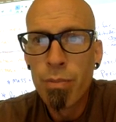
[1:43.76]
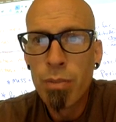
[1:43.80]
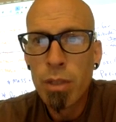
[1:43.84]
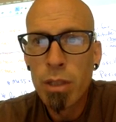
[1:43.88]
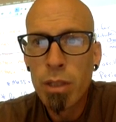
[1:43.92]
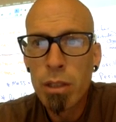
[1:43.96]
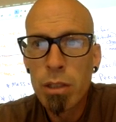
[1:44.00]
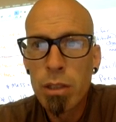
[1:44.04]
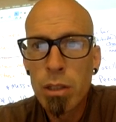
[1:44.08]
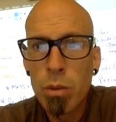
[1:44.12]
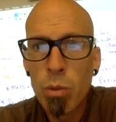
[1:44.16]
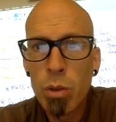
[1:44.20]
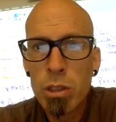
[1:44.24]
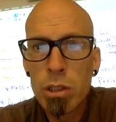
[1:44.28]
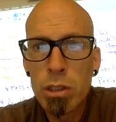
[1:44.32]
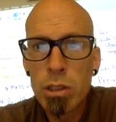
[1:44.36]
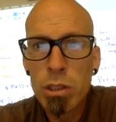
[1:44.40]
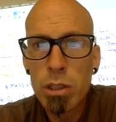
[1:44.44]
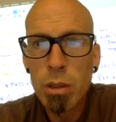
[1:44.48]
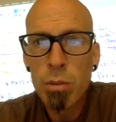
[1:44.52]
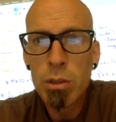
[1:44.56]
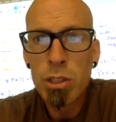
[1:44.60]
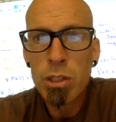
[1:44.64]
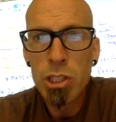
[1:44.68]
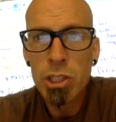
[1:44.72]
someone
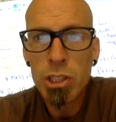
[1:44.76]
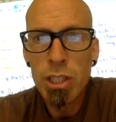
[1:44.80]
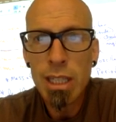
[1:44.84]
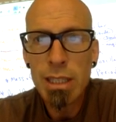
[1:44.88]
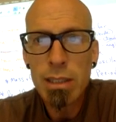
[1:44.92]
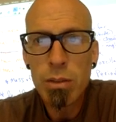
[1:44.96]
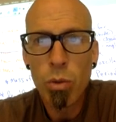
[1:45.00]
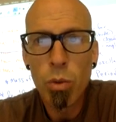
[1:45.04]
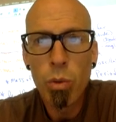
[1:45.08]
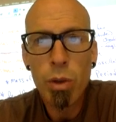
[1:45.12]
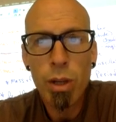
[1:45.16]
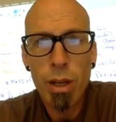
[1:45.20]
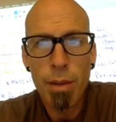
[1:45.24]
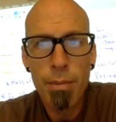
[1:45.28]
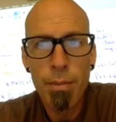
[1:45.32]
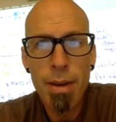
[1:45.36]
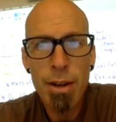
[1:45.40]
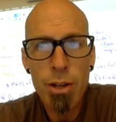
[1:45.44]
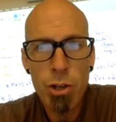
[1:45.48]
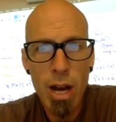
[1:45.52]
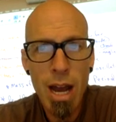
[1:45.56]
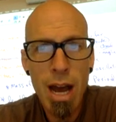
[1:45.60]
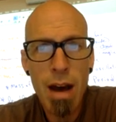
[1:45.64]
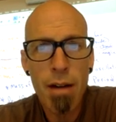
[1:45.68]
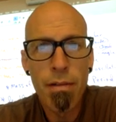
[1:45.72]
suggested, well, we can
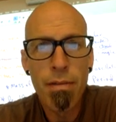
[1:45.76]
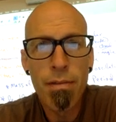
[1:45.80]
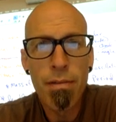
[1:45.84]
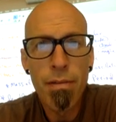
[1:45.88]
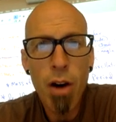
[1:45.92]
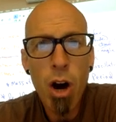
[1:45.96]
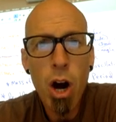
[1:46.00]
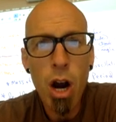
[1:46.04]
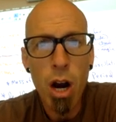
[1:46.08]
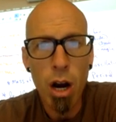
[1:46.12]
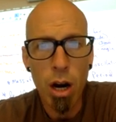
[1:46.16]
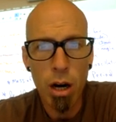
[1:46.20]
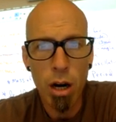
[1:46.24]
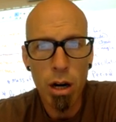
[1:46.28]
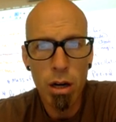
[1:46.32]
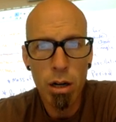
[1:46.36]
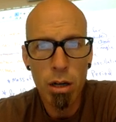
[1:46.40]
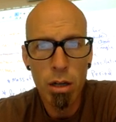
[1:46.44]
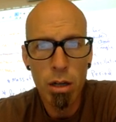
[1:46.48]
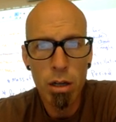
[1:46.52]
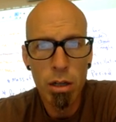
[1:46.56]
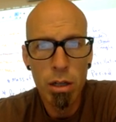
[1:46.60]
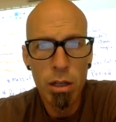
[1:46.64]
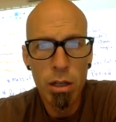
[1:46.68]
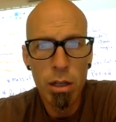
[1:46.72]
measure how far
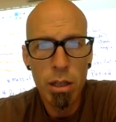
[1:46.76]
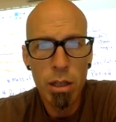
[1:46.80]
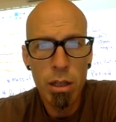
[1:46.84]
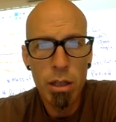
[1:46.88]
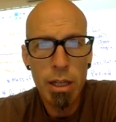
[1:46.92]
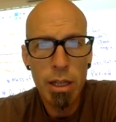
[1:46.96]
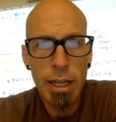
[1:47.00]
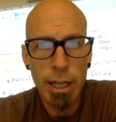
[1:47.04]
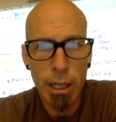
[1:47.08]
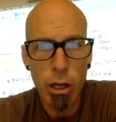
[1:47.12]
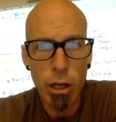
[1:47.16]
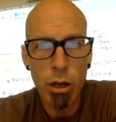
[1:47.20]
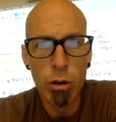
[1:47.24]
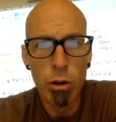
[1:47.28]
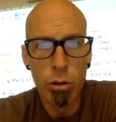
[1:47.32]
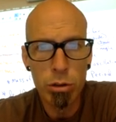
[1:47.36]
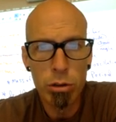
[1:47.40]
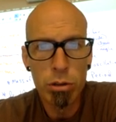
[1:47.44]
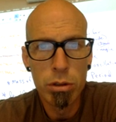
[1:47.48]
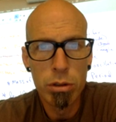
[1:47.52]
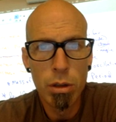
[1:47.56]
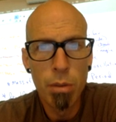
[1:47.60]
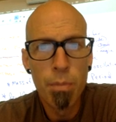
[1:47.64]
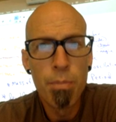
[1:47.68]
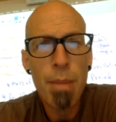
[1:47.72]
it
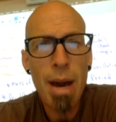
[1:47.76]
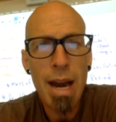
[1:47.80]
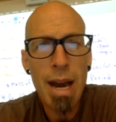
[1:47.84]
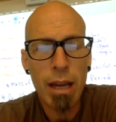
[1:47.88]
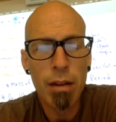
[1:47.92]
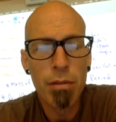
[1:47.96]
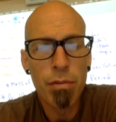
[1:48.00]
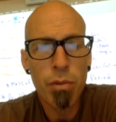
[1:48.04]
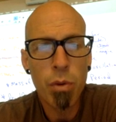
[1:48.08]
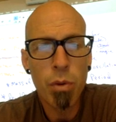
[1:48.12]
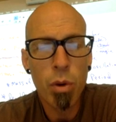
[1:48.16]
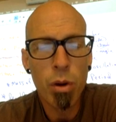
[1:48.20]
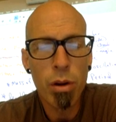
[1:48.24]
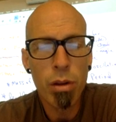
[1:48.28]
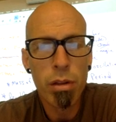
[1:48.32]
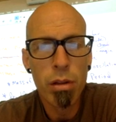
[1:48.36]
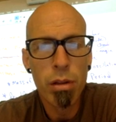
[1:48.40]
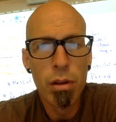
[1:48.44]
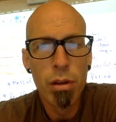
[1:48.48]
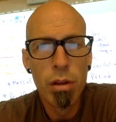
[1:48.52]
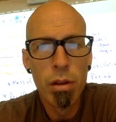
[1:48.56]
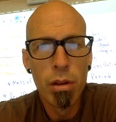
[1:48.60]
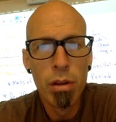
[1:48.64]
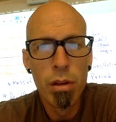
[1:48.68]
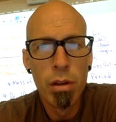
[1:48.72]
goes back and forth.
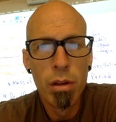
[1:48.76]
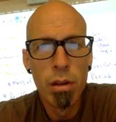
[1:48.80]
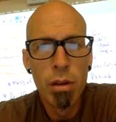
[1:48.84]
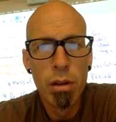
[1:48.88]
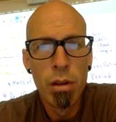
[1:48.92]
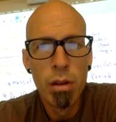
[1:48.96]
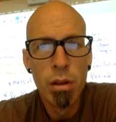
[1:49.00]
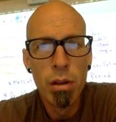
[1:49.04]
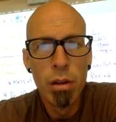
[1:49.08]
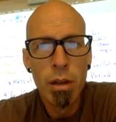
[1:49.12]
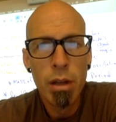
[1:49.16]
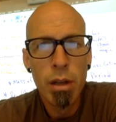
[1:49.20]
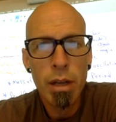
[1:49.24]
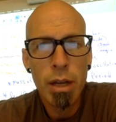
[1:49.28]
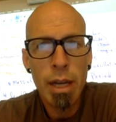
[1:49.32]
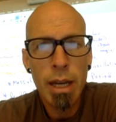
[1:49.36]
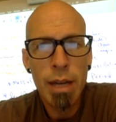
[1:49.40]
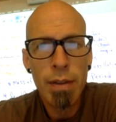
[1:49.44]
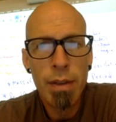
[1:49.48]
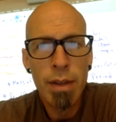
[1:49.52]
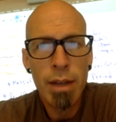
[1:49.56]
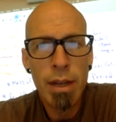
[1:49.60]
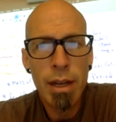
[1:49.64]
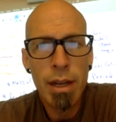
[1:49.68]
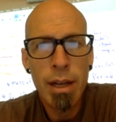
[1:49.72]
And
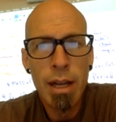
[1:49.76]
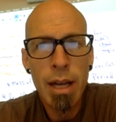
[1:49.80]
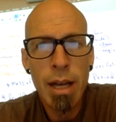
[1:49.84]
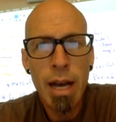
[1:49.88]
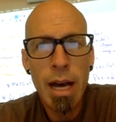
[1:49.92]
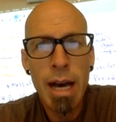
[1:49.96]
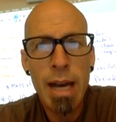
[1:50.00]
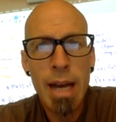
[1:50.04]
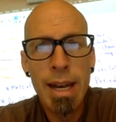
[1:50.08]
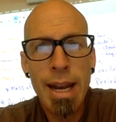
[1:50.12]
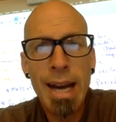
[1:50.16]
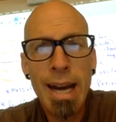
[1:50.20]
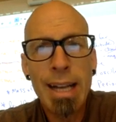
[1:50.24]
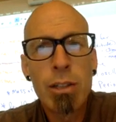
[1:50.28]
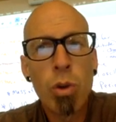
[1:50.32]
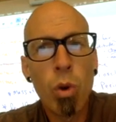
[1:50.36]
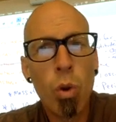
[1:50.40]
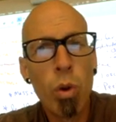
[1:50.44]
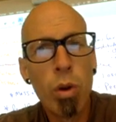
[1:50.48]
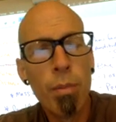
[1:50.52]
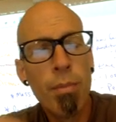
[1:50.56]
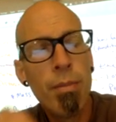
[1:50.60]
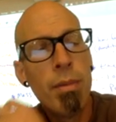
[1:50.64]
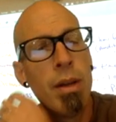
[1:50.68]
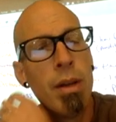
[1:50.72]
I
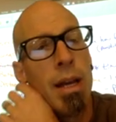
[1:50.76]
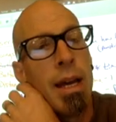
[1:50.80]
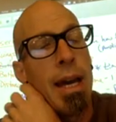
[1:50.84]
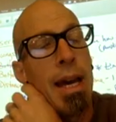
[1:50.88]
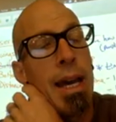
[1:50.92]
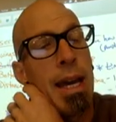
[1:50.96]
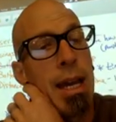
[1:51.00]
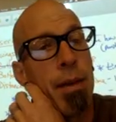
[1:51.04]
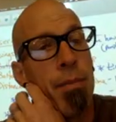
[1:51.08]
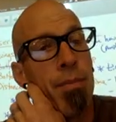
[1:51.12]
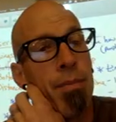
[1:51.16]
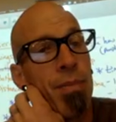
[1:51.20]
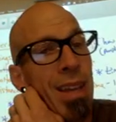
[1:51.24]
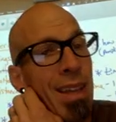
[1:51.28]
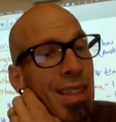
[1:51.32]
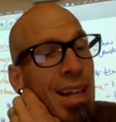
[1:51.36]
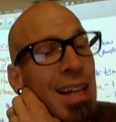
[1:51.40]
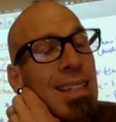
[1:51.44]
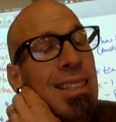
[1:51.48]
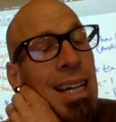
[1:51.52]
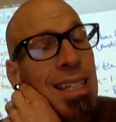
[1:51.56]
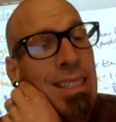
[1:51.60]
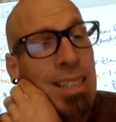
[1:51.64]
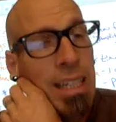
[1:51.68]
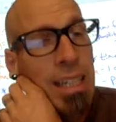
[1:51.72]
told them, hey,
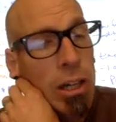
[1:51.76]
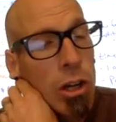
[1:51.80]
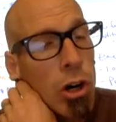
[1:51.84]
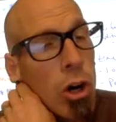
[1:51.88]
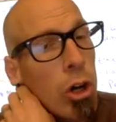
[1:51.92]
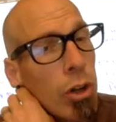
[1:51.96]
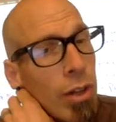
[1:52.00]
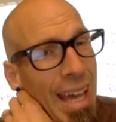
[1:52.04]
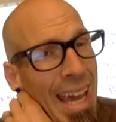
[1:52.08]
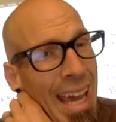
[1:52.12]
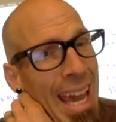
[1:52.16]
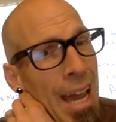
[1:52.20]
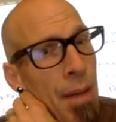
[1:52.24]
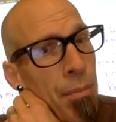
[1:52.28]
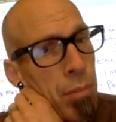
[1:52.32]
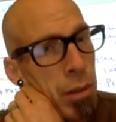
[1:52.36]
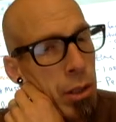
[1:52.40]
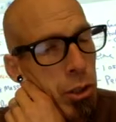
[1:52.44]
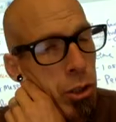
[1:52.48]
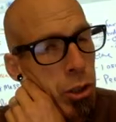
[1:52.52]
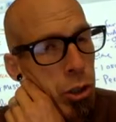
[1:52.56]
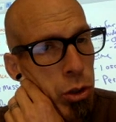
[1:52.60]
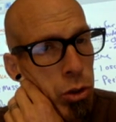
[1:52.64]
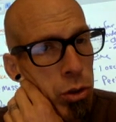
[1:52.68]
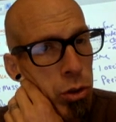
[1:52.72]
that's actually called
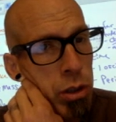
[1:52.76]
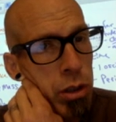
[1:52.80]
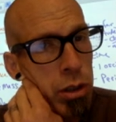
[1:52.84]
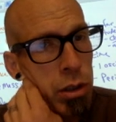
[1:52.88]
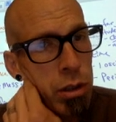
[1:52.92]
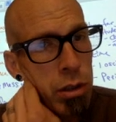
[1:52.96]
amplitude.